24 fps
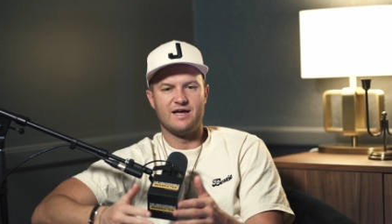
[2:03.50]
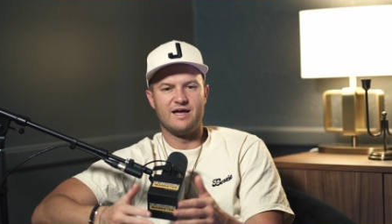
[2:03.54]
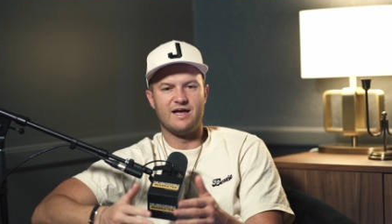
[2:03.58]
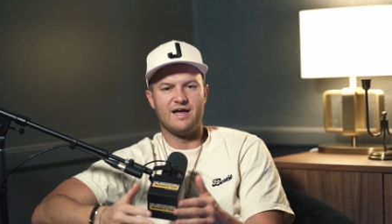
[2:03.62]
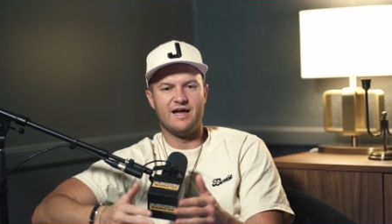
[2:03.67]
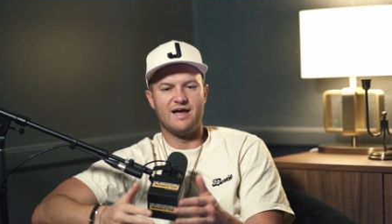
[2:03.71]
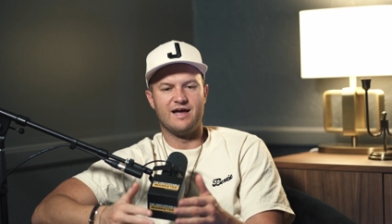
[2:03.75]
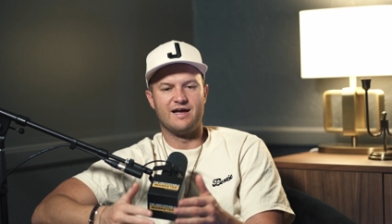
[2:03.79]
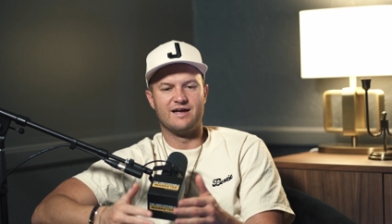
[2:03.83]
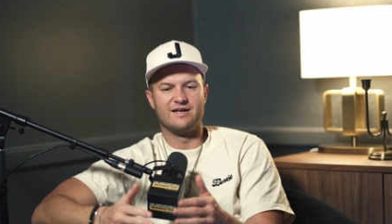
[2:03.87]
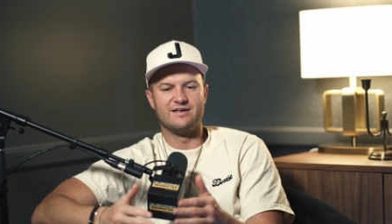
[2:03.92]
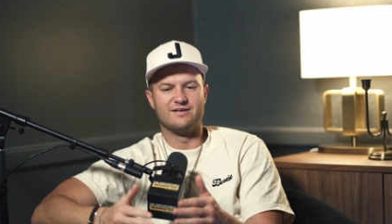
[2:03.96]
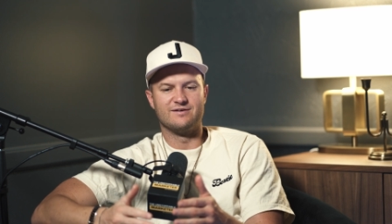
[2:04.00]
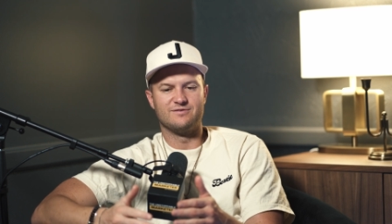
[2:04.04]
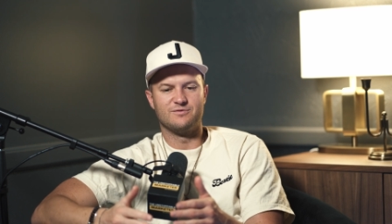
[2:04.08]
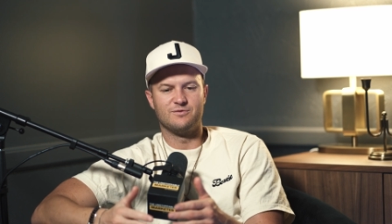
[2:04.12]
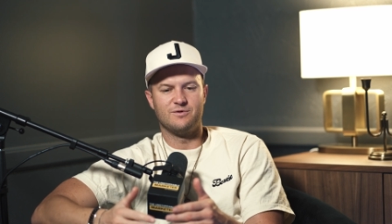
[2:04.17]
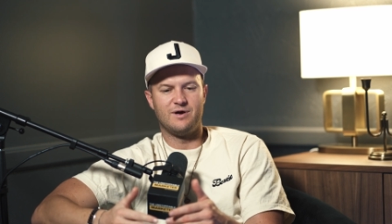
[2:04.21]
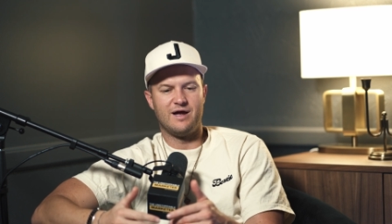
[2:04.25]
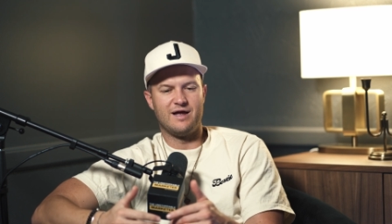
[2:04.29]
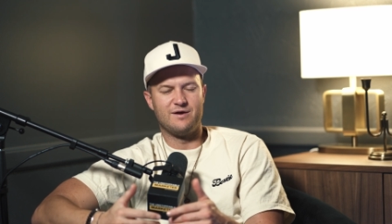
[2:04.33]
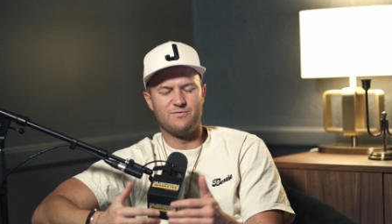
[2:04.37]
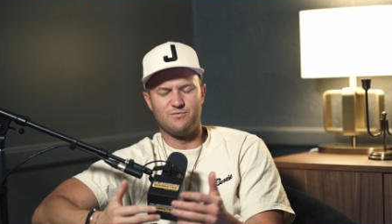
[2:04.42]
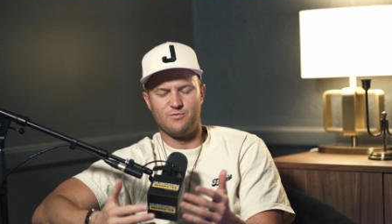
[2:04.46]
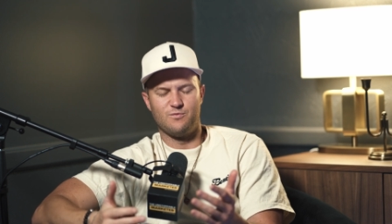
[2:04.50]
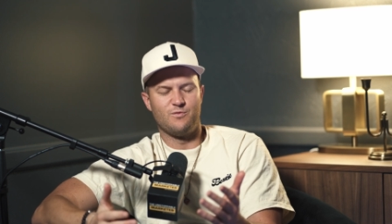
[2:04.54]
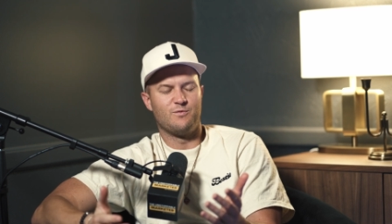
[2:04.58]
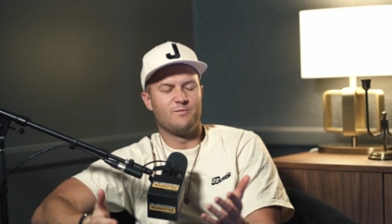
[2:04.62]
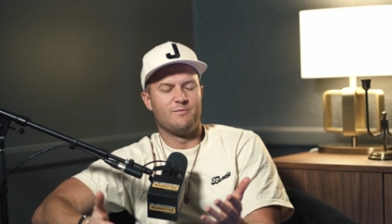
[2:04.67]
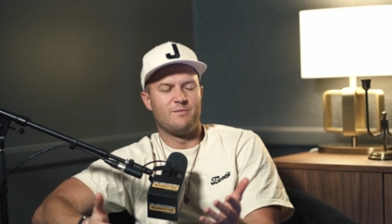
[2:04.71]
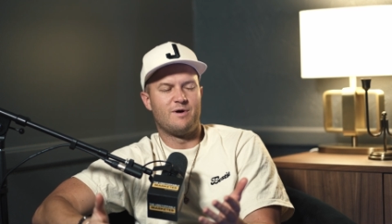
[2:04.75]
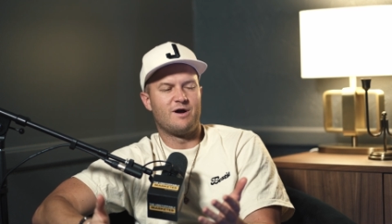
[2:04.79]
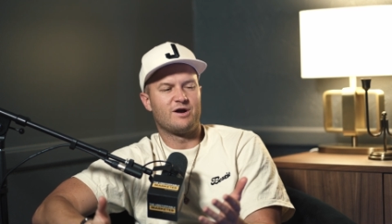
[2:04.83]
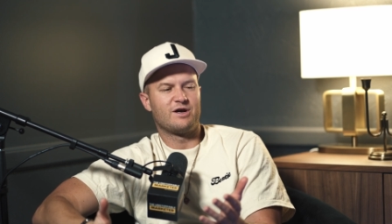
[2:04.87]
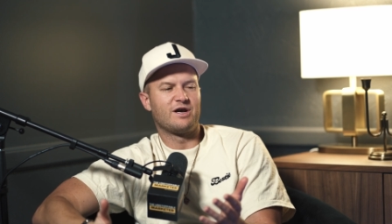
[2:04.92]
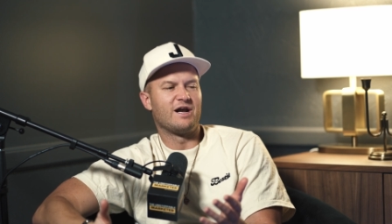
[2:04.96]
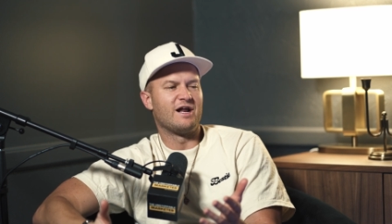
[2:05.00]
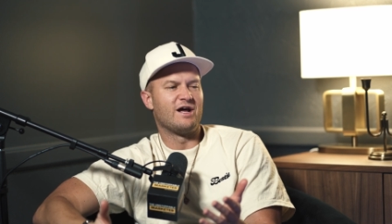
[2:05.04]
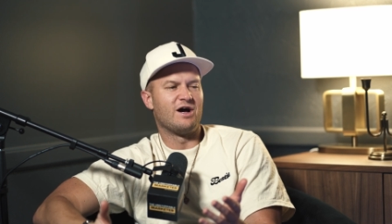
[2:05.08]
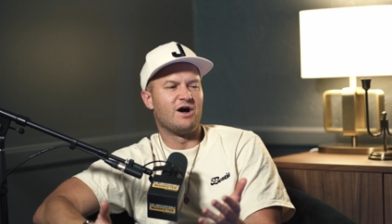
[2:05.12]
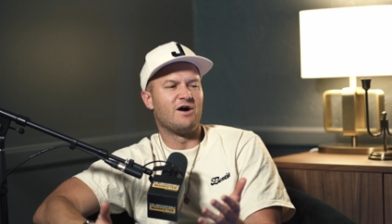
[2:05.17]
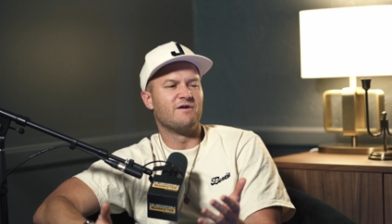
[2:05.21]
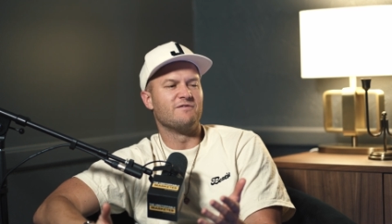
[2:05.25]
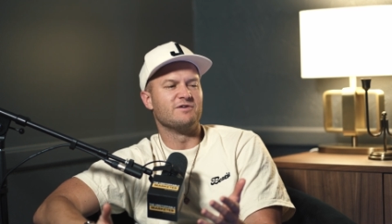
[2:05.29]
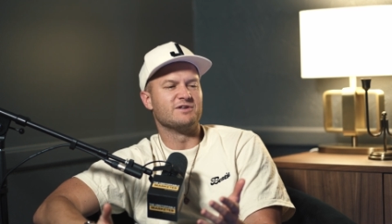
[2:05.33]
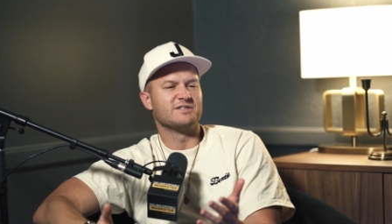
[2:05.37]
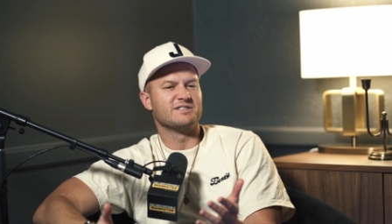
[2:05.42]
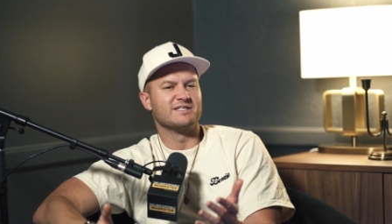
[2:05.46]
and Mark and I
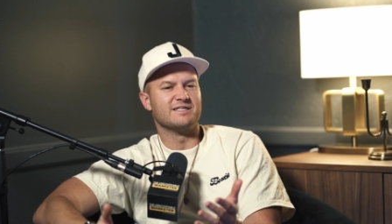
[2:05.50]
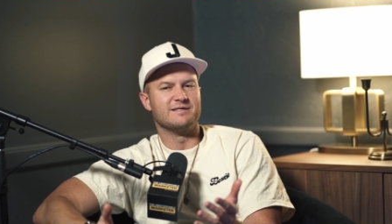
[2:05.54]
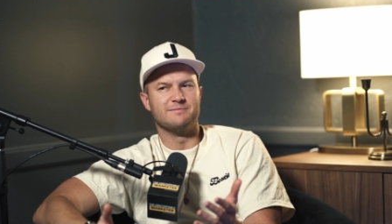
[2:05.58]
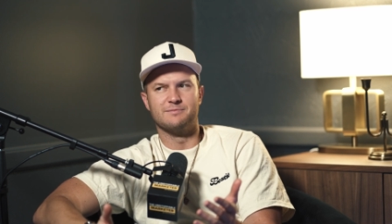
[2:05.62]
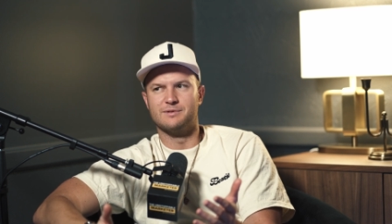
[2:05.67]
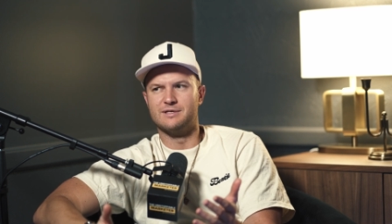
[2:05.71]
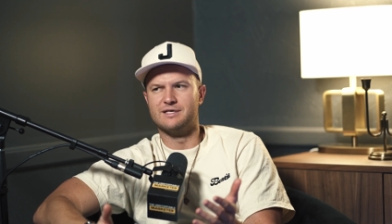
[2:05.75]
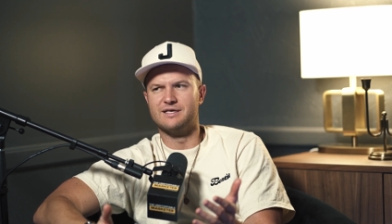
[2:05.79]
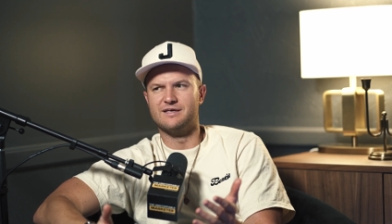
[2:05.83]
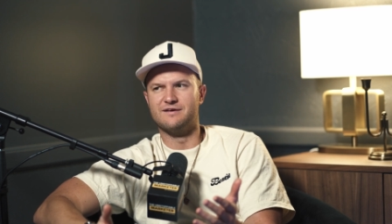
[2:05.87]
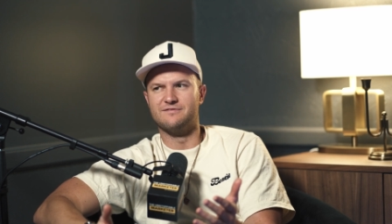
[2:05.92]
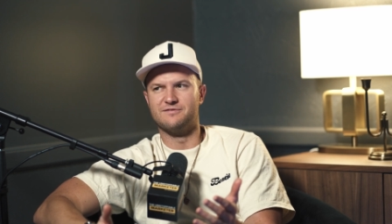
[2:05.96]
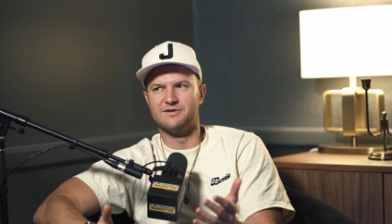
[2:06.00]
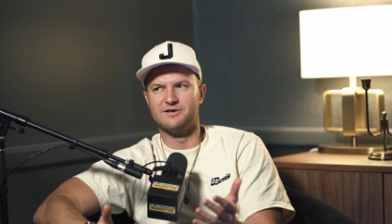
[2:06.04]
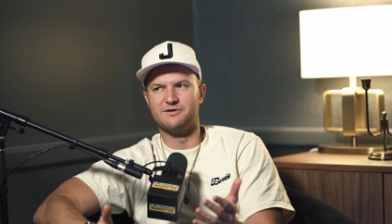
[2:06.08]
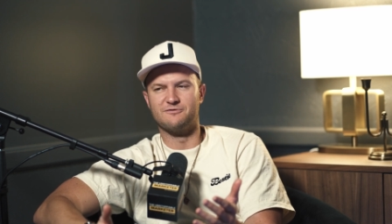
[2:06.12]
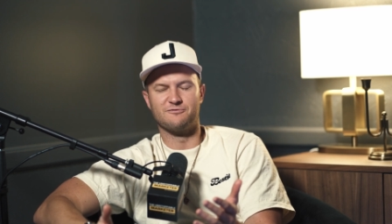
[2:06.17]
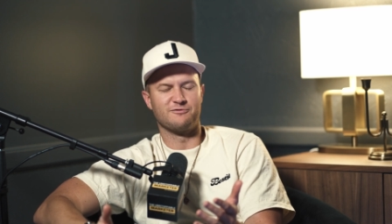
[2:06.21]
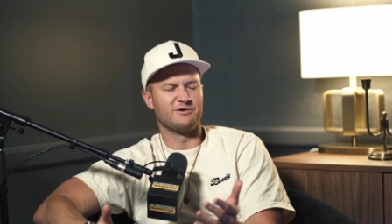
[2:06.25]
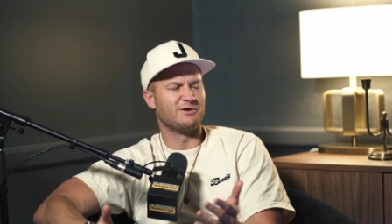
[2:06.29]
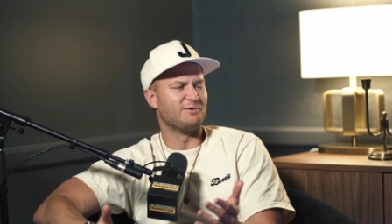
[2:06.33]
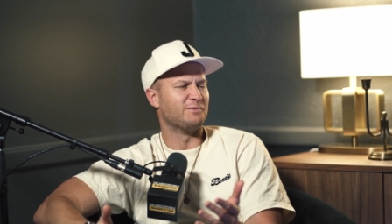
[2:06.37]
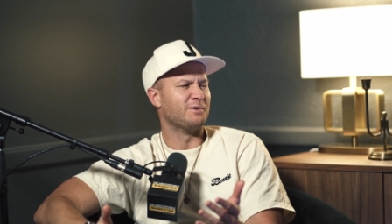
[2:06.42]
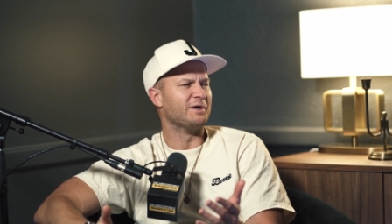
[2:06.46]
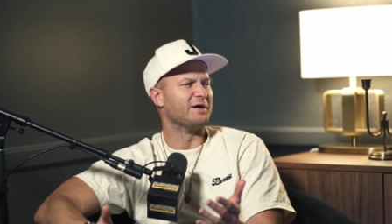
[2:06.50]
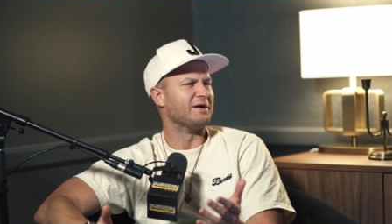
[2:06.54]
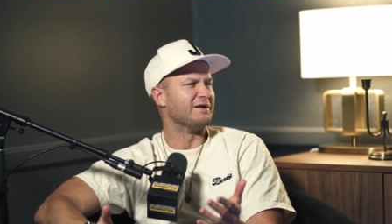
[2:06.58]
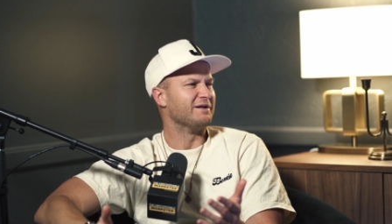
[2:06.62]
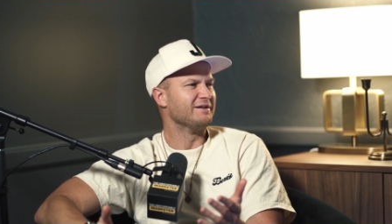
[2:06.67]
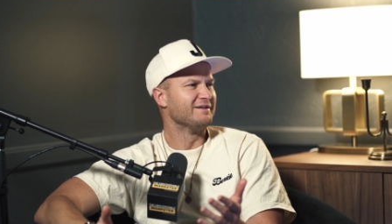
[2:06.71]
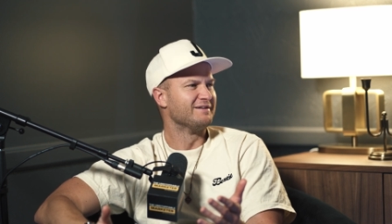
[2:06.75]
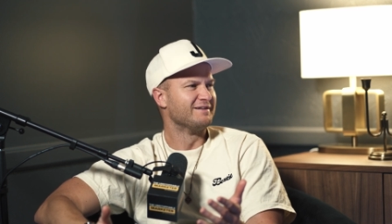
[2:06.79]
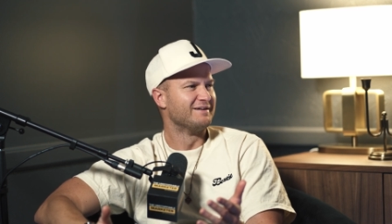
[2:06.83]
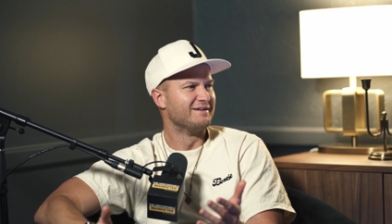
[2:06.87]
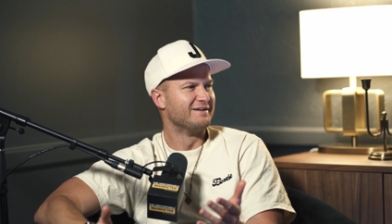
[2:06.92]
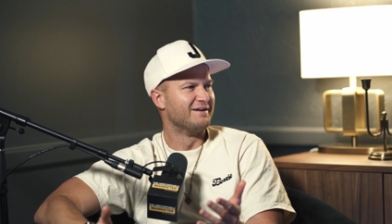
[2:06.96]
obviously believe in free will,